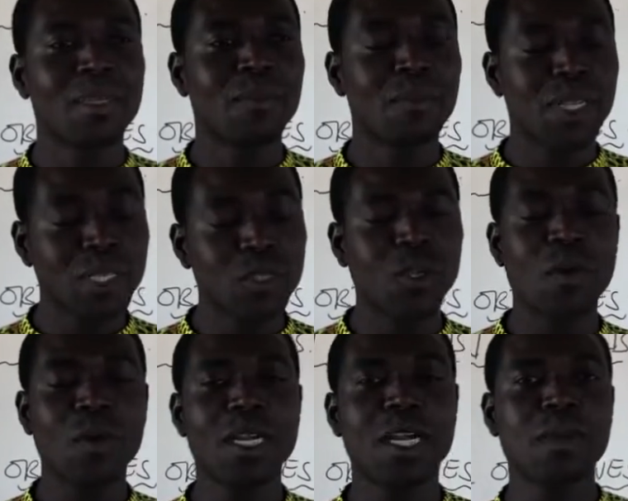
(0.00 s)
Please, you are
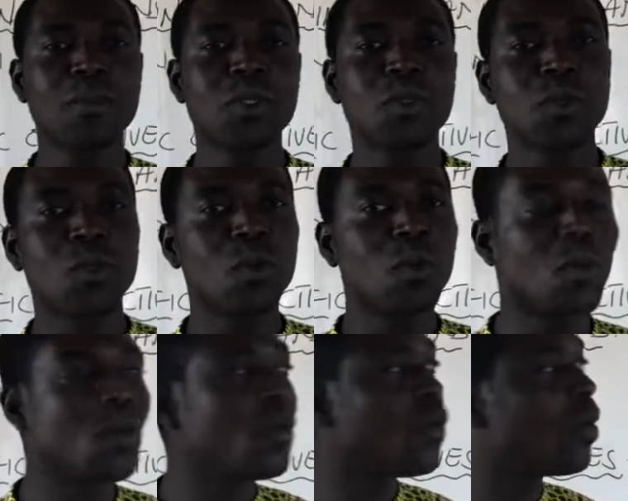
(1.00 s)
welcome to
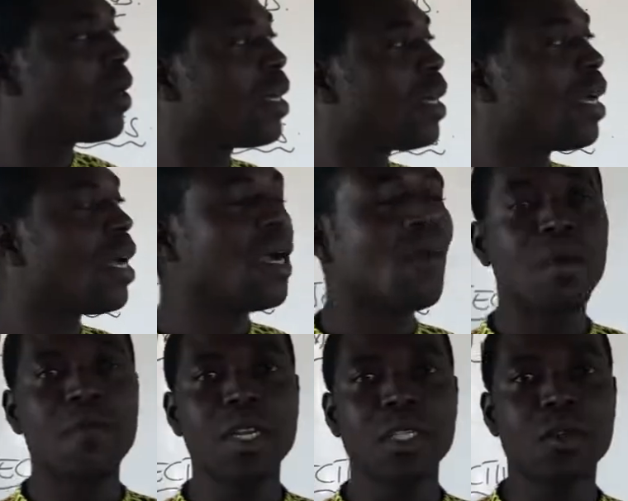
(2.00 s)
our
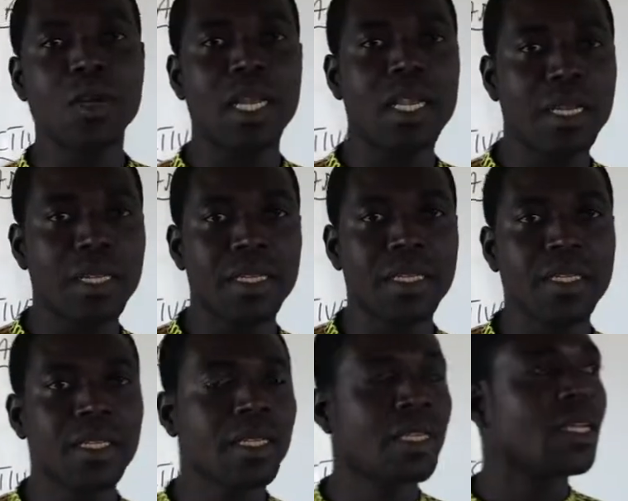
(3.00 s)
virtual learning.
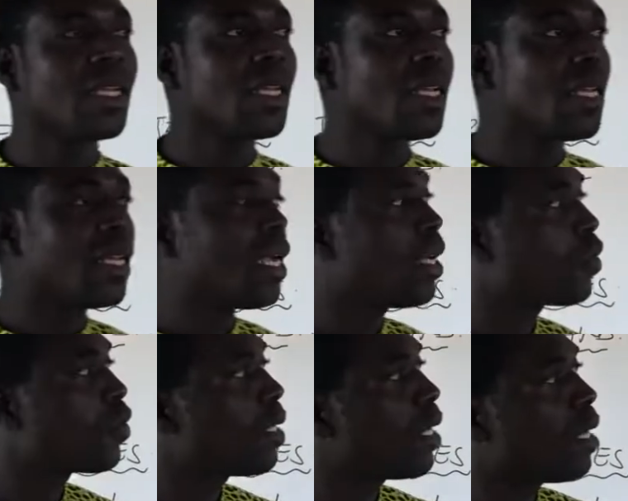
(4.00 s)
And
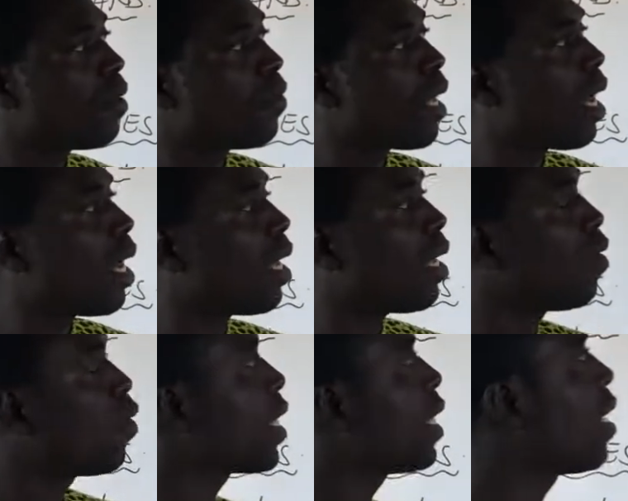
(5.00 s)
today we are
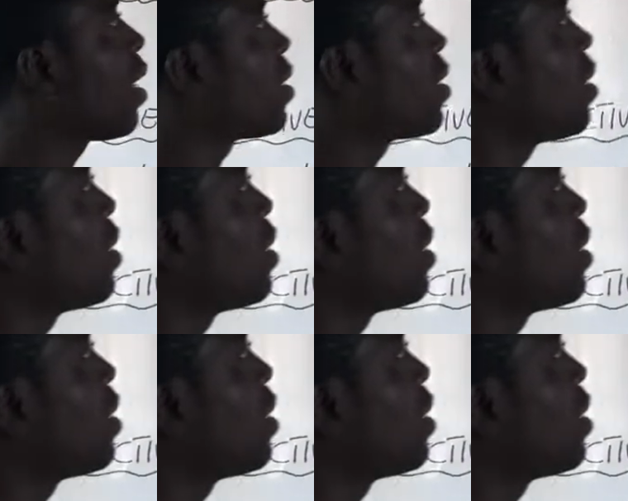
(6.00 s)
looking at